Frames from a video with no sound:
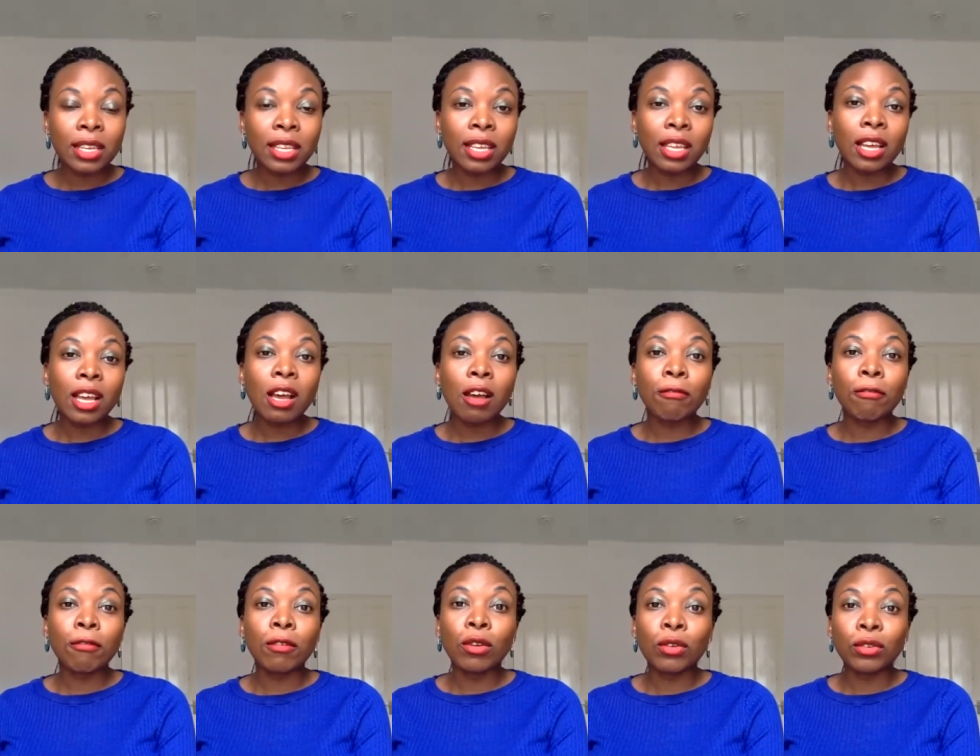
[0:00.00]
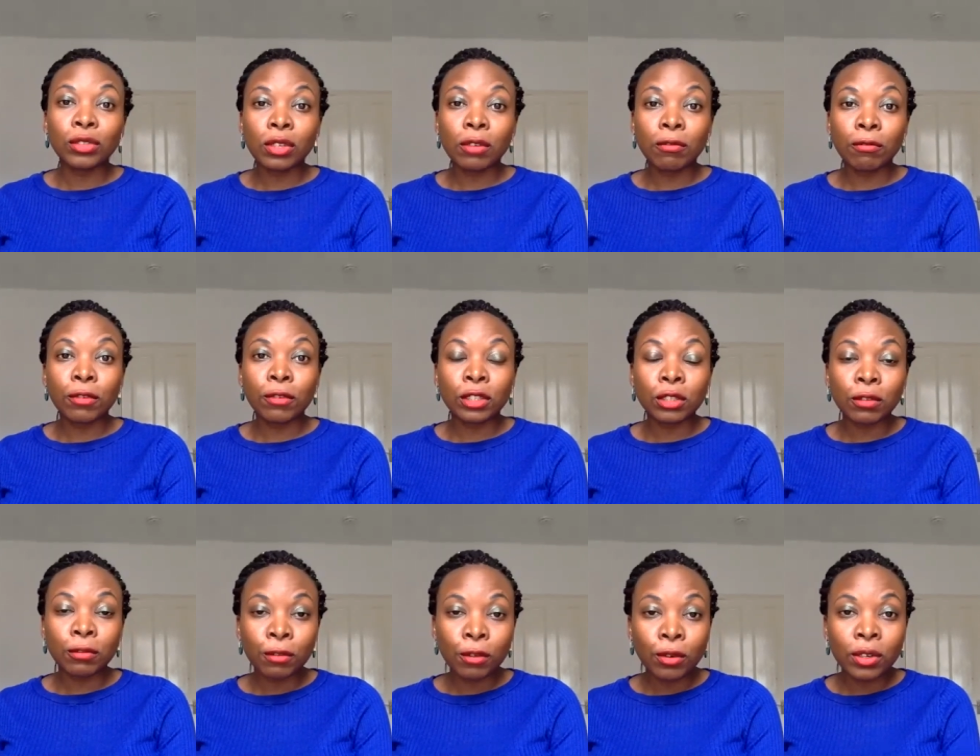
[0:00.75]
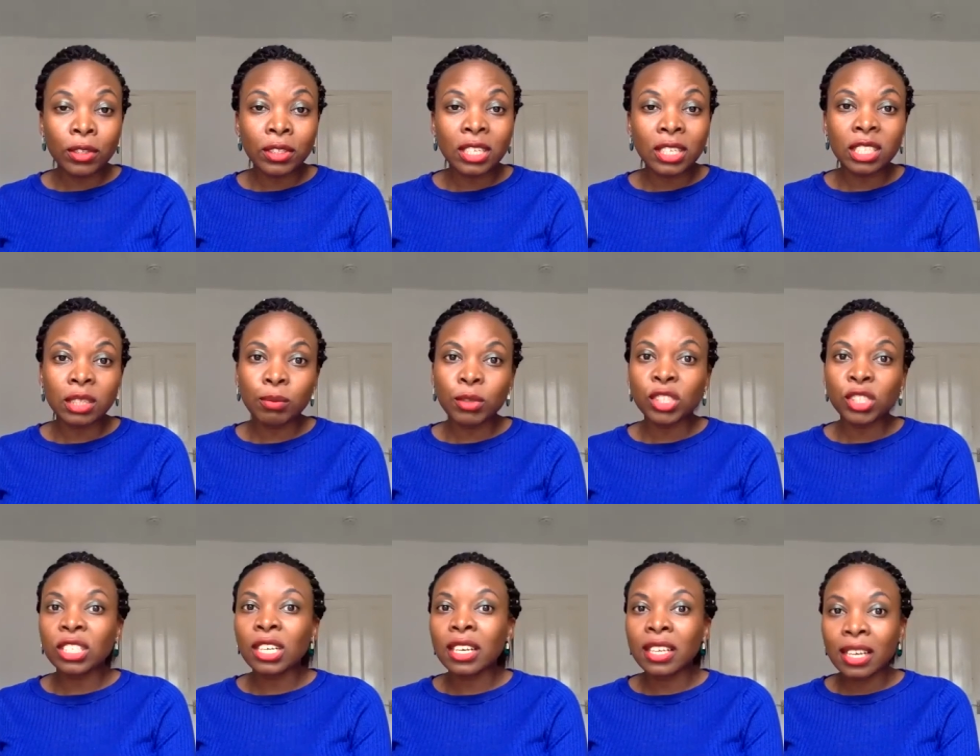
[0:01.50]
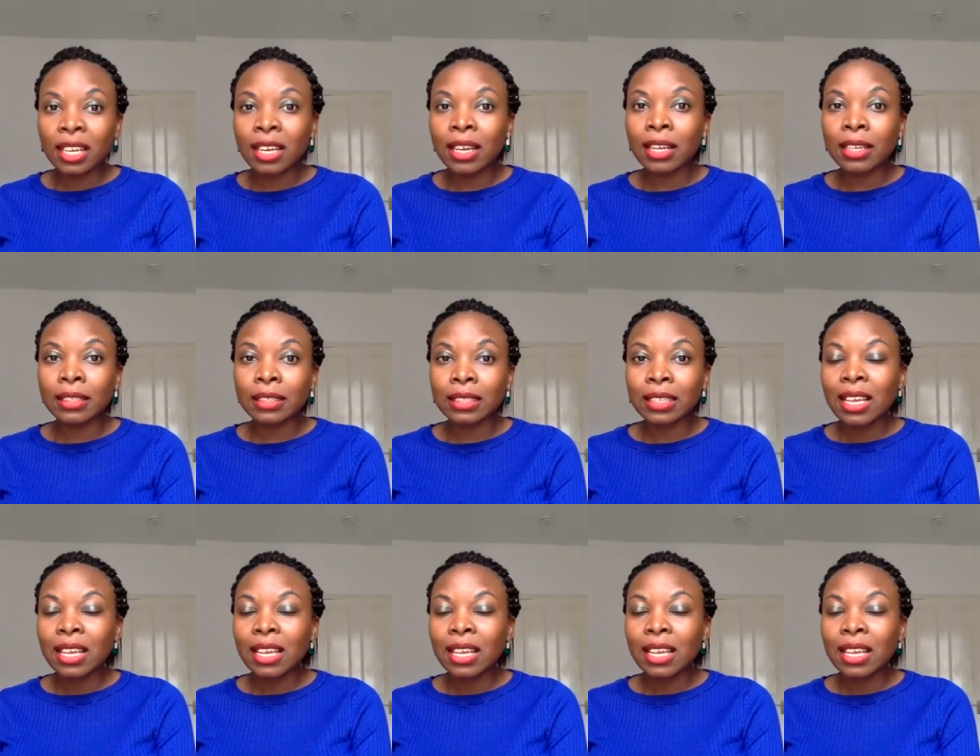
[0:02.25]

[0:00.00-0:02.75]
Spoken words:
they have lots of fossil fuels, especially gas.